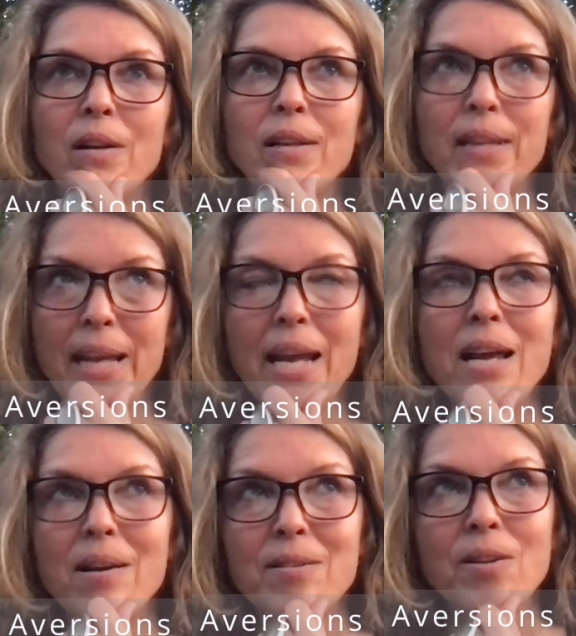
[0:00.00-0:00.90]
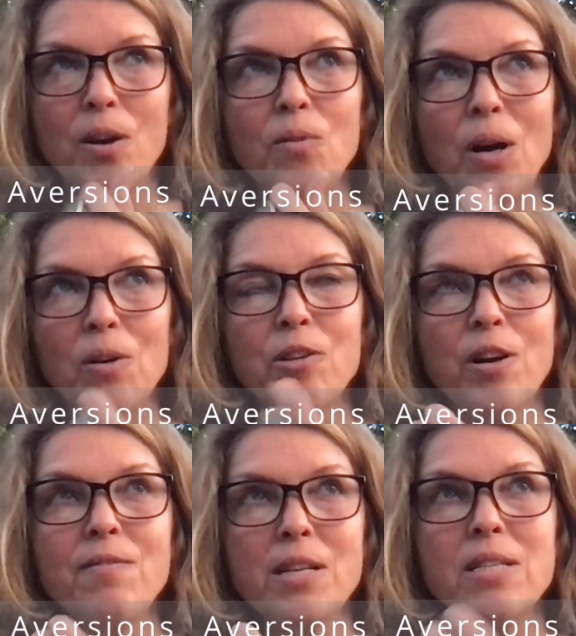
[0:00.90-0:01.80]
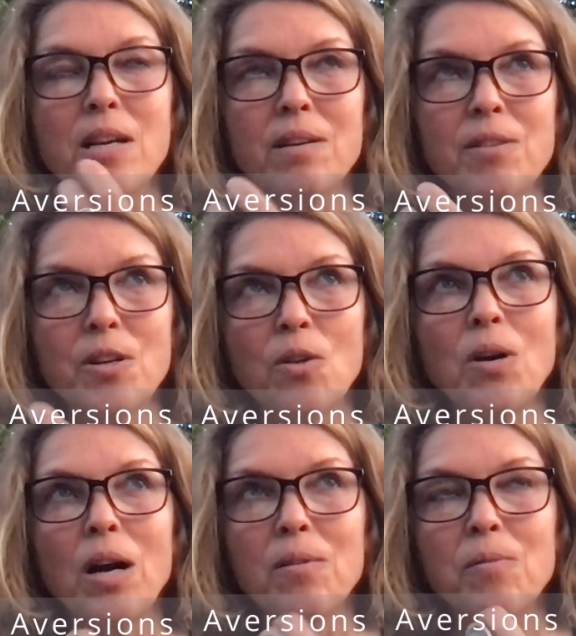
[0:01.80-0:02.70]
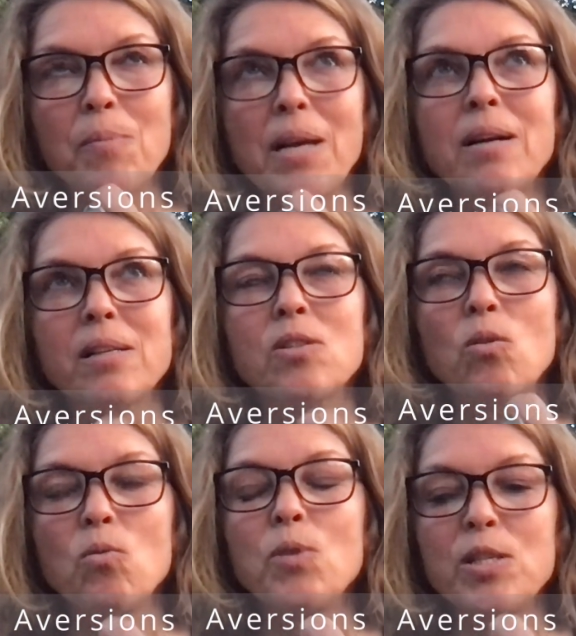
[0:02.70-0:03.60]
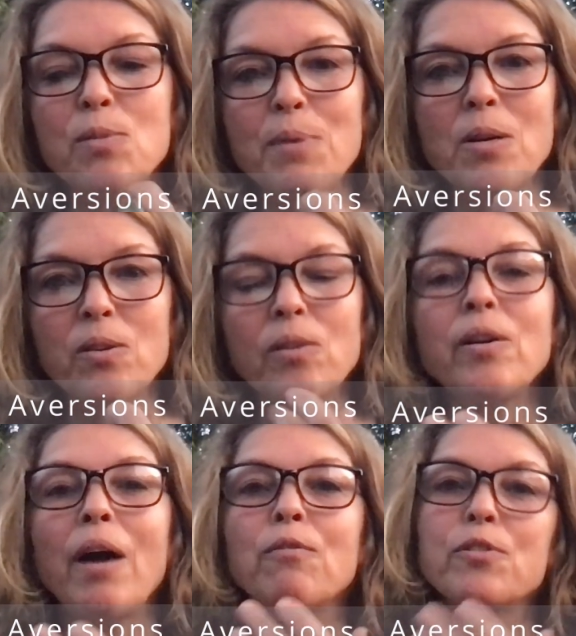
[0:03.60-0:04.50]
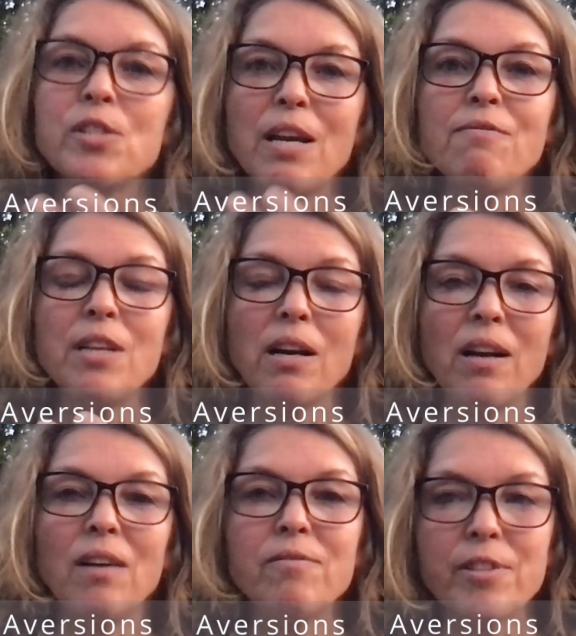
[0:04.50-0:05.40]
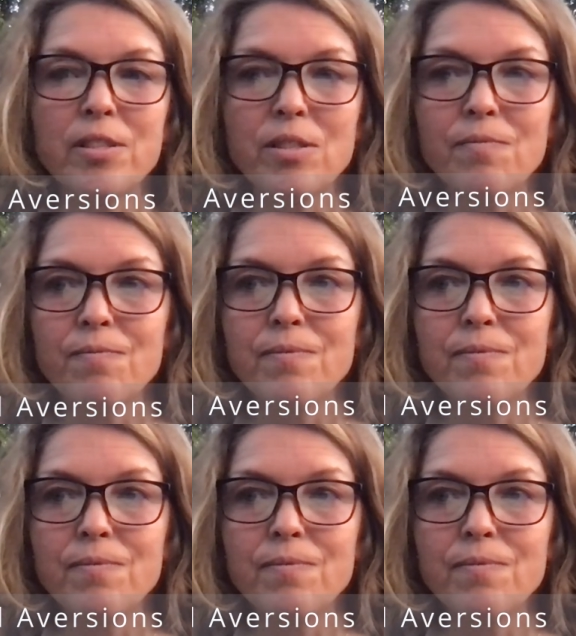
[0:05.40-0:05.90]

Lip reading: they, our cravings are make us always to be on the lookout for safety and comfort.